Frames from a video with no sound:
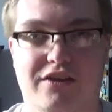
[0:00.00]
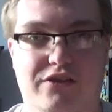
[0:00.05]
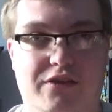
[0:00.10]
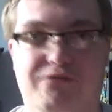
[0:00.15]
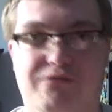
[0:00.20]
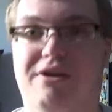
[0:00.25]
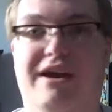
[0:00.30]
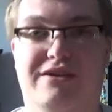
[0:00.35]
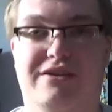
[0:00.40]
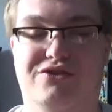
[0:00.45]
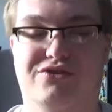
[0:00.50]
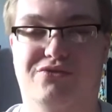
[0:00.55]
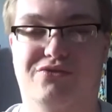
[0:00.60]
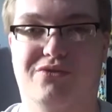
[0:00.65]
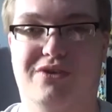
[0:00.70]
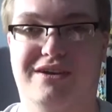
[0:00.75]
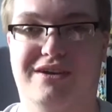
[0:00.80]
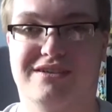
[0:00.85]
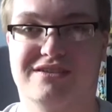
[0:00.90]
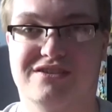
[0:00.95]
the
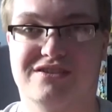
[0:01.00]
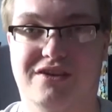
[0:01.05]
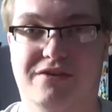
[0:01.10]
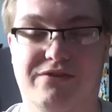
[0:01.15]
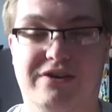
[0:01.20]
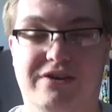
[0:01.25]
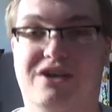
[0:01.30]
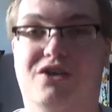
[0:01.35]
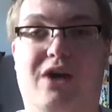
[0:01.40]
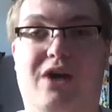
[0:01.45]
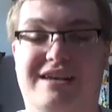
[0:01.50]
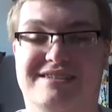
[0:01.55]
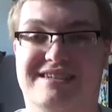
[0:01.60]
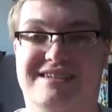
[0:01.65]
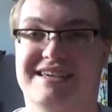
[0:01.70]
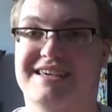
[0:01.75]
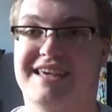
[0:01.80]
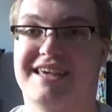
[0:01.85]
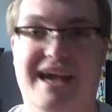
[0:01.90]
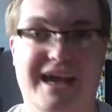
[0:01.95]
veterans of the
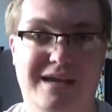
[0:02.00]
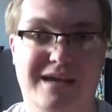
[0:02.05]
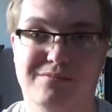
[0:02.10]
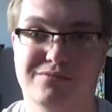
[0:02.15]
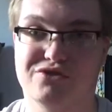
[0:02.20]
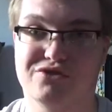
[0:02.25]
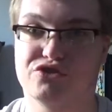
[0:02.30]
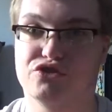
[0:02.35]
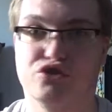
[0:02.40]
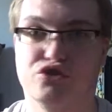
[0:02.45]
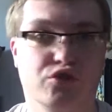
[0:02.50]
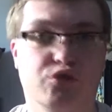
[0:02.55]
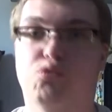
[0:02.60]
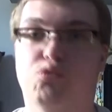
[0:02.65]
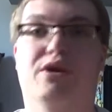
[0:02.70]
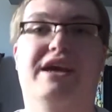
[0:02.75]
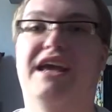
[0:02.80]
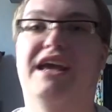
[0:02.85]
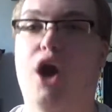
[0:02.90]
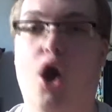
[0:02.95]
classic games
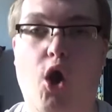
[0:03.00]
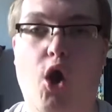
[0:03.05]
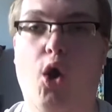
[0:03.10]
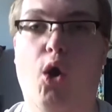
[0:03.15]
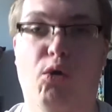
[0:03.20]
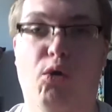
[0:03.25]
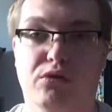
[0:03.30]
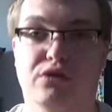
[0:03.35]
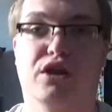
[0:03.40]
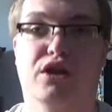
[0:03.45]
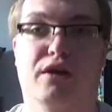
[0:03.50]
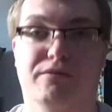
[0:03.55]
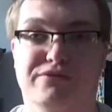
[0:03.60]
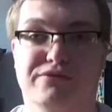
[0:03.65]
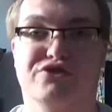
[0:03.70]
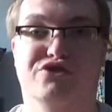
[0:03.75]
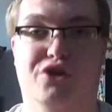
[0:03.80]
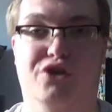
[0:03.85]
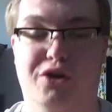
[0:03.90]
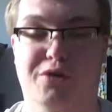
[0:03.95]
we all love
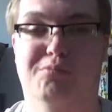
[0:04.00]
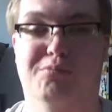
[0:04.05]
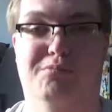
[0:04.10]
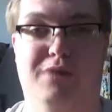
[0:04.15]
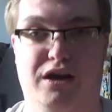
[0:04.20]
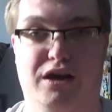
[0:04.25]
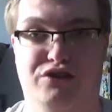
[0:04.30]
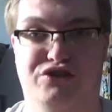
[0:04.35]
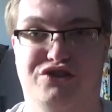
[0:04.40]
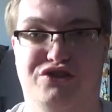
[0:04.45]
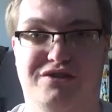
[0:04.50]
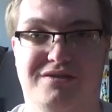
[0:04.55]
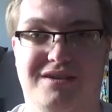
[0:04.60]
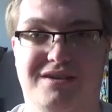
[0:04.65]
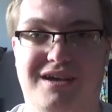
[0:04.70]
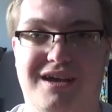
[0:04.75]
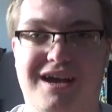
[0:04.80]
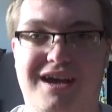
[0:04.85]
so much.